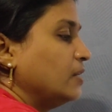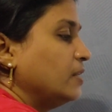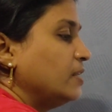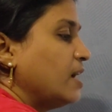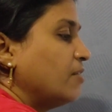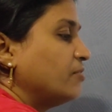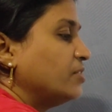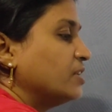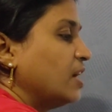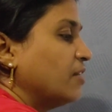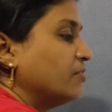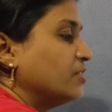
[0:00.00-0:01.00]
Then after
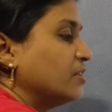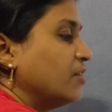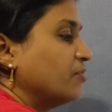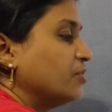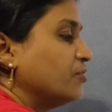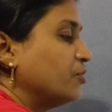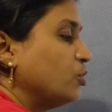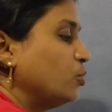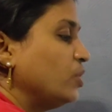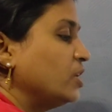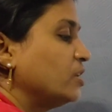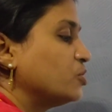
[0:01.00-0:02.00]
few
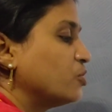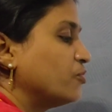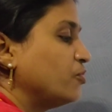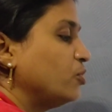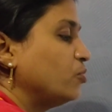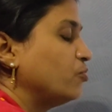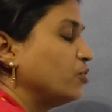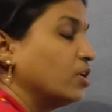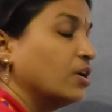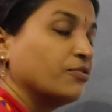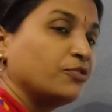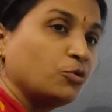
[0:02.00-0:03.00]
years or few
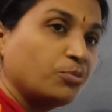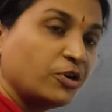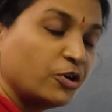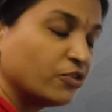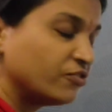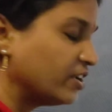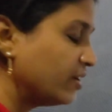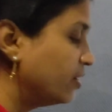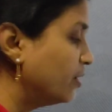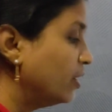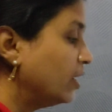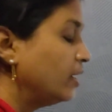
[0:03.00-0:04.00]
period of
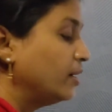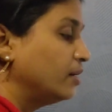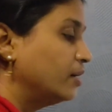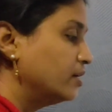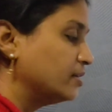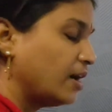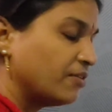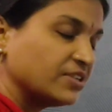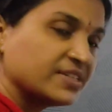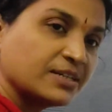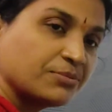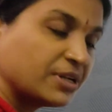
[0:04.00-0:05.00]
time, after
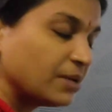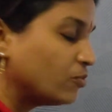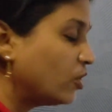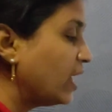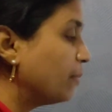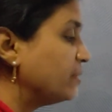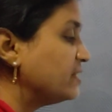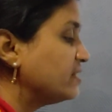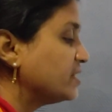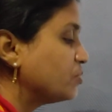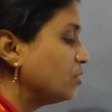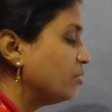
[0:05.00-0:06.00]
some time, what happens?
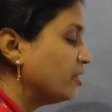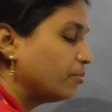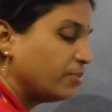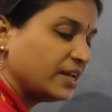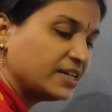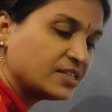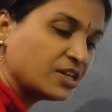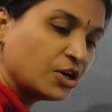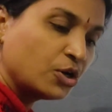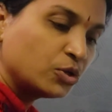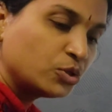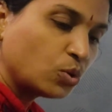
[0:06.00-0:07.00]
This will be replaced
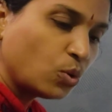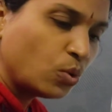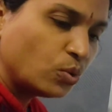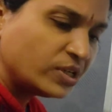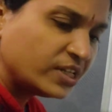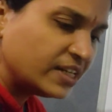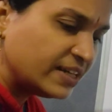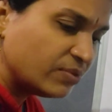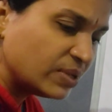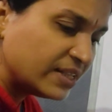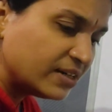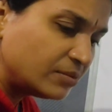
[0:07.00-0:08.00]
totally
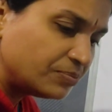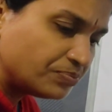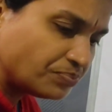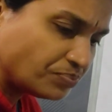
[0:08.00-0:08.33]
with the